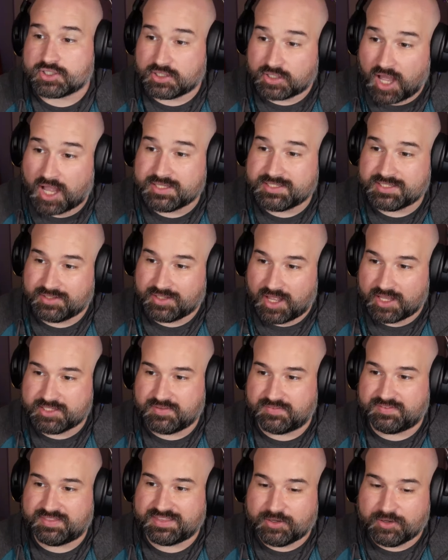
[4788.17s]
lots and
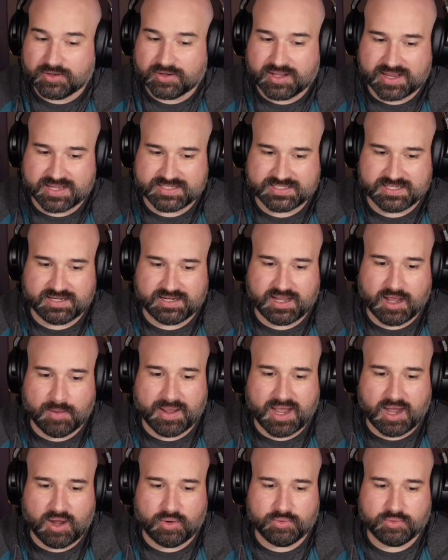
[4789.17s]
lots of theorizing
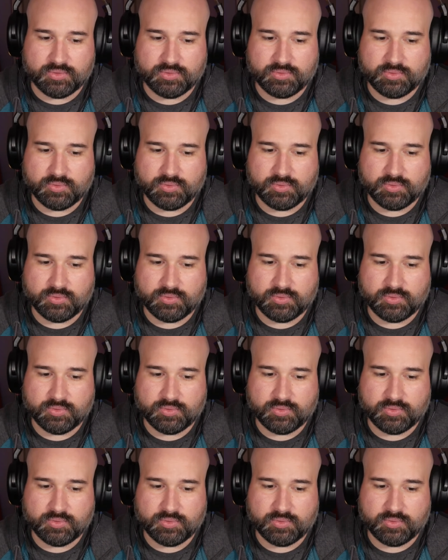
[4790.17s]
about